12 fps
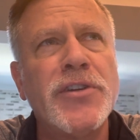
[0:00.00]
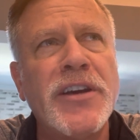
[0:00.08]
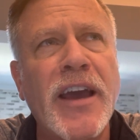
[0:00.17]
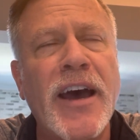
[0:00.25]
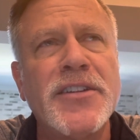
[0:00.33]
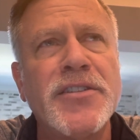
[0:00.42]
he
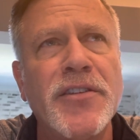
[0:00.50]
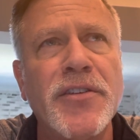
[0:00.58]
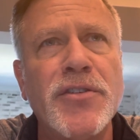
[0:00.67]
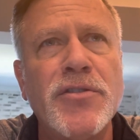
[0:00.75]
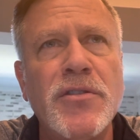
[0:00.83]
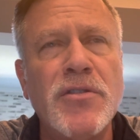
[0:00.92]
got to
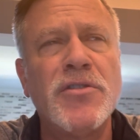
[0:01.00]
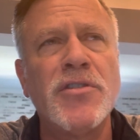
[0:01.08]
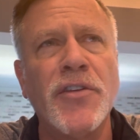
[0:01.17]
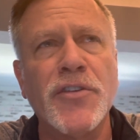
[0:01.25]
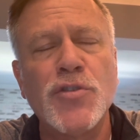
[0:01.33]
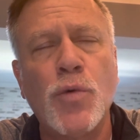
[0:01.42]

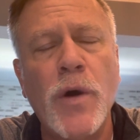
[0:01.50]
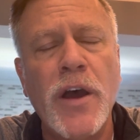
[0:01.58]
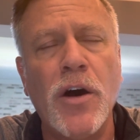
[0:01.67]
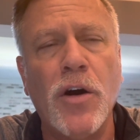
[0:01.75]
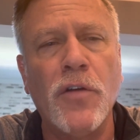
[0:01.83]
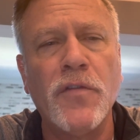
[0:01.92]
the
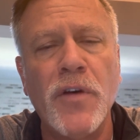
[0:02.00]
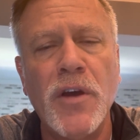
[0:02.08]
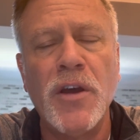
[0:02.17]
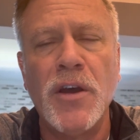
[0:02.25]
12,